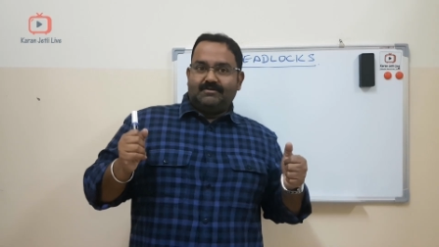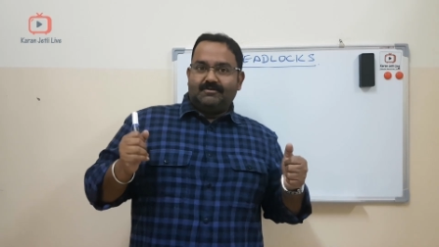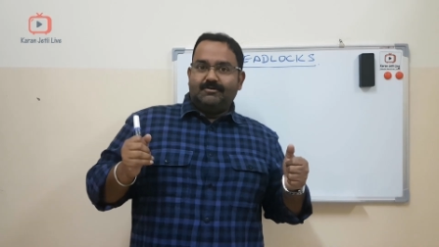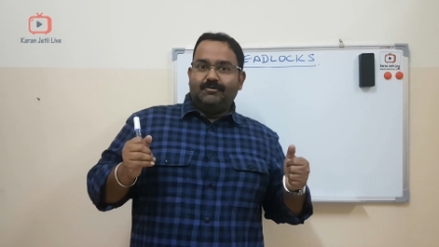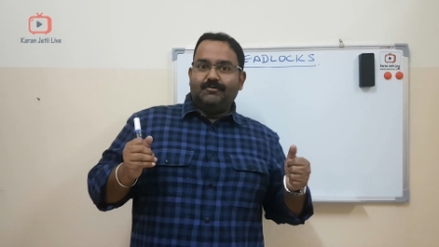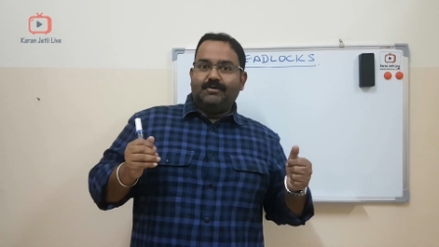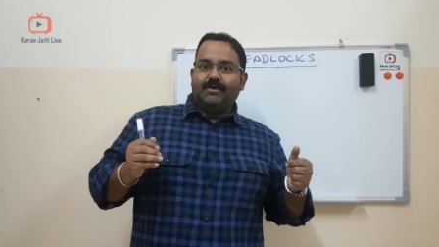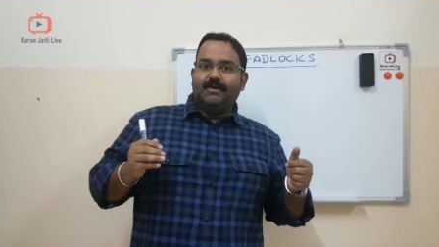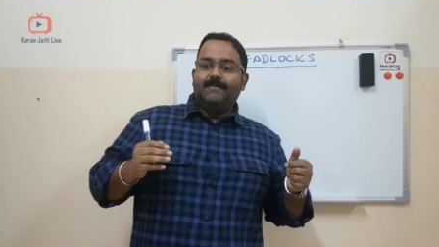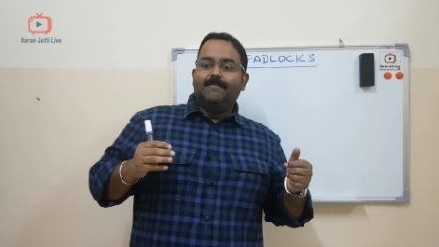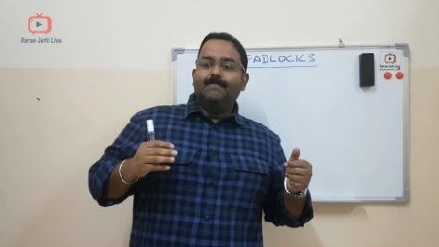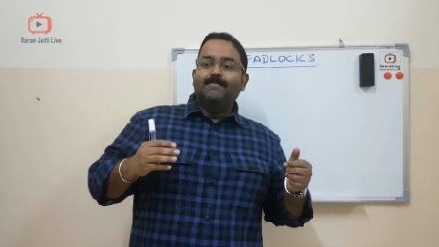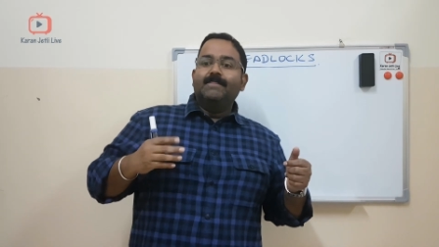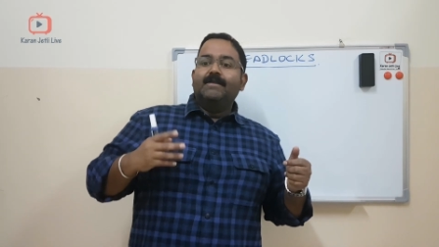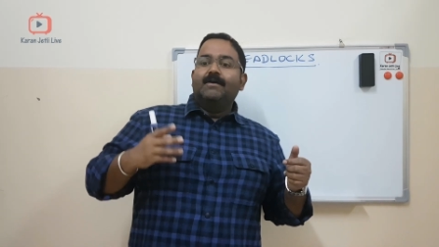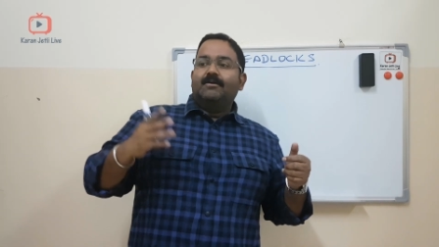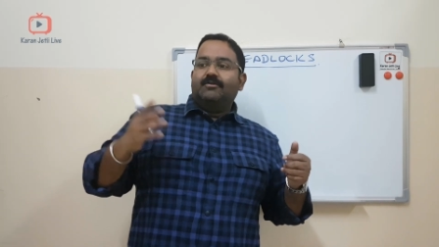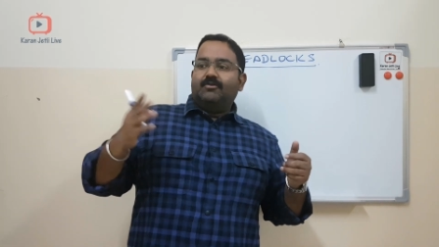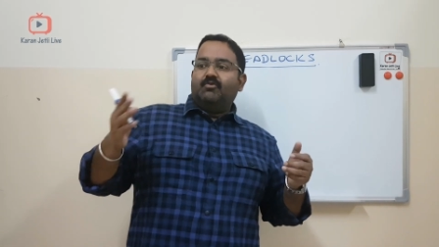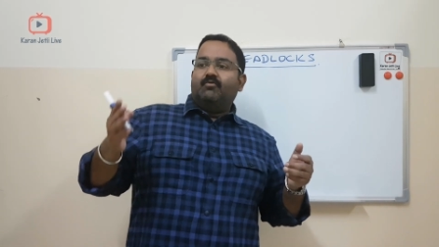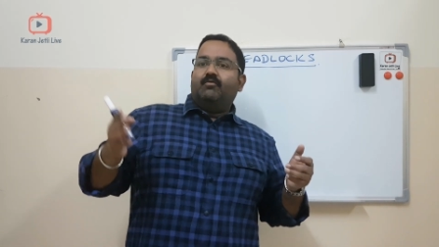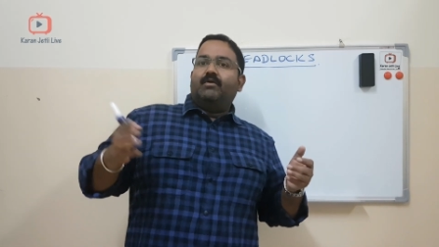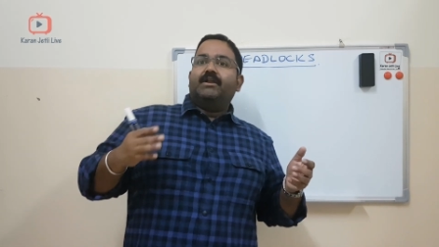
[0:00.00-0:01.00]
Okay.
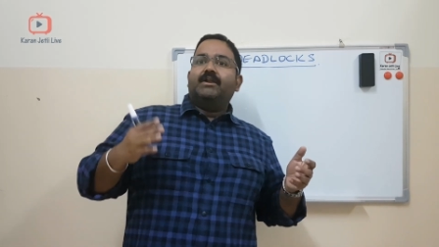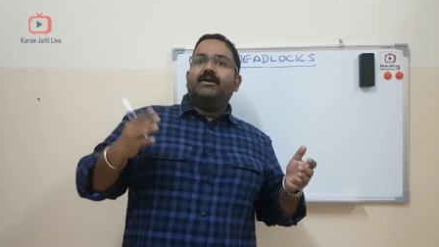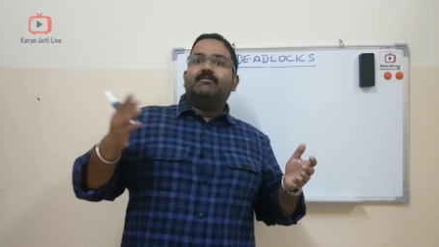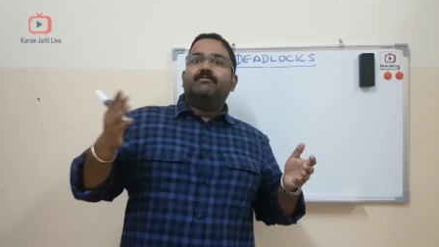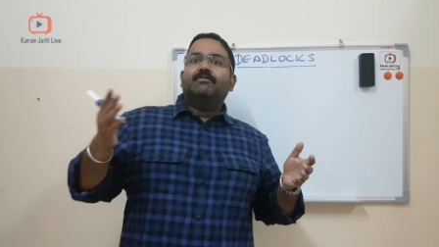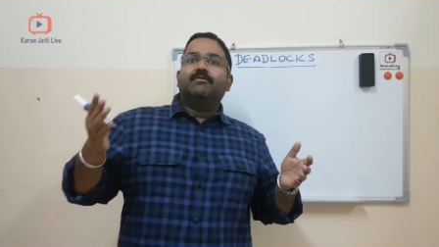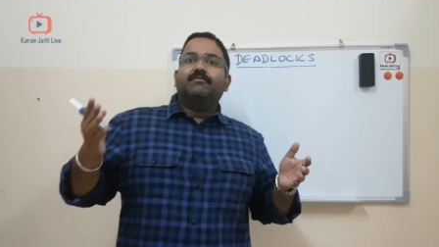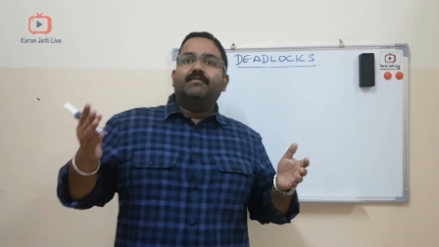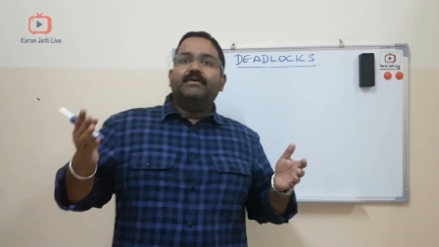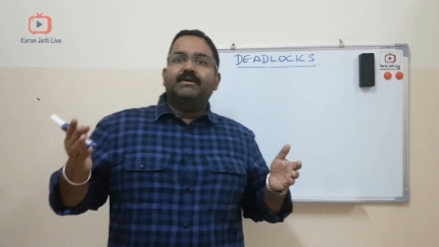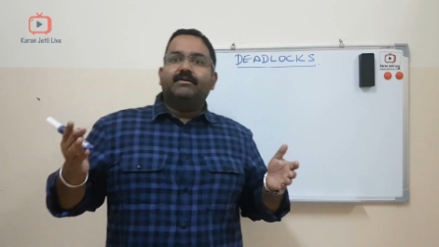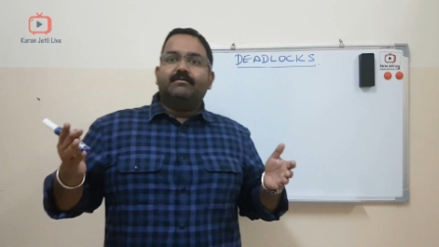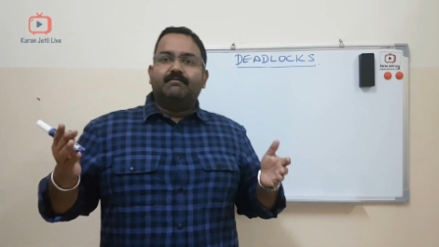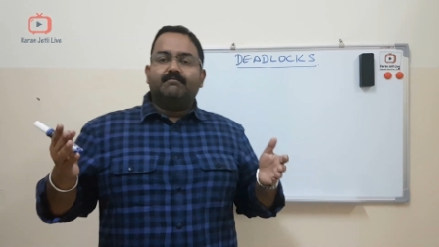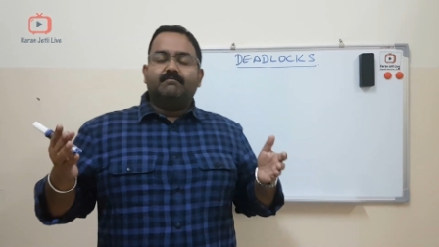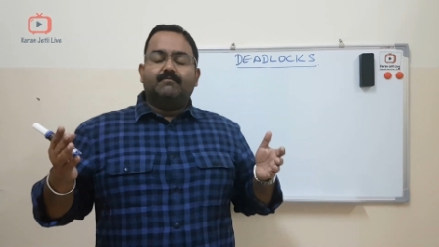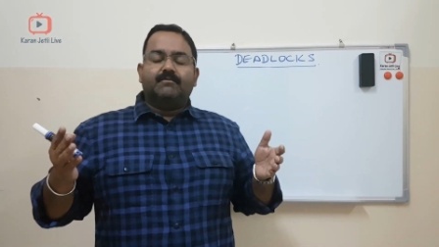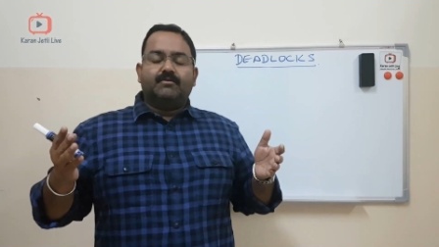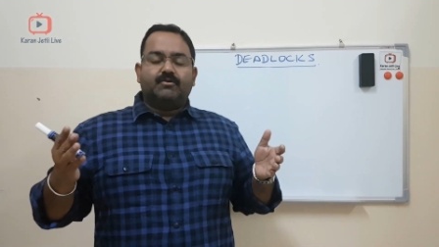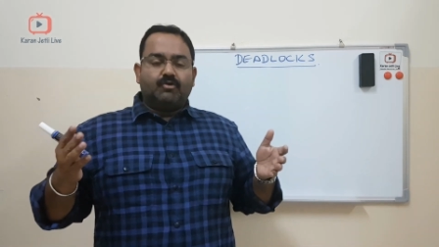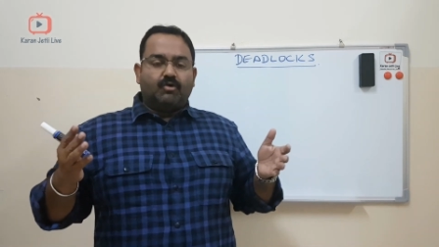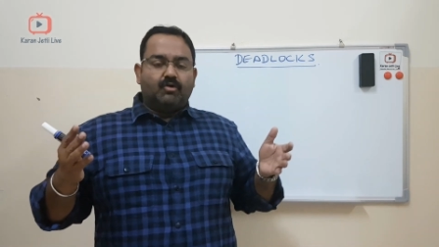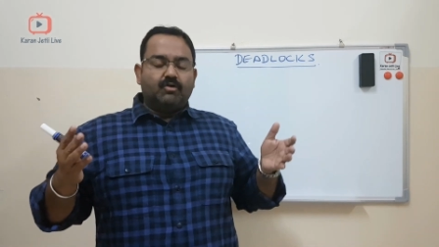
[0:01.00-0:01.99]
Now whenever we
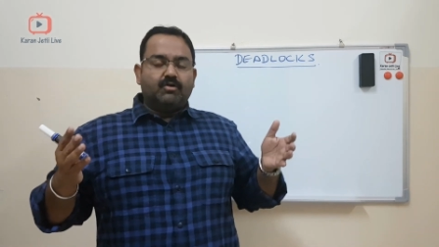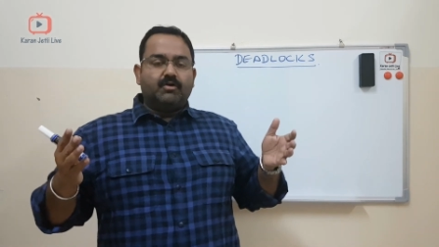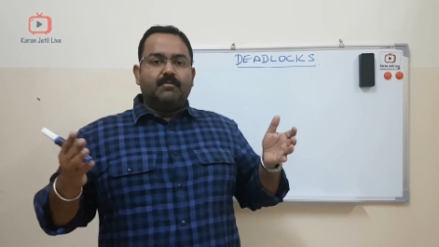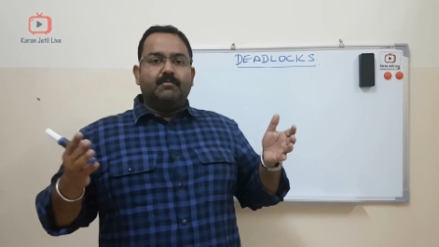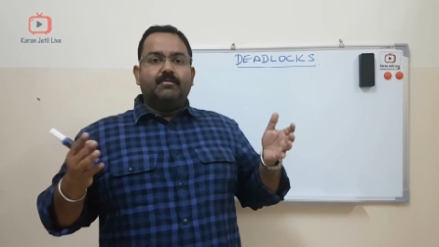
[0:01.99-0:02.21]
talk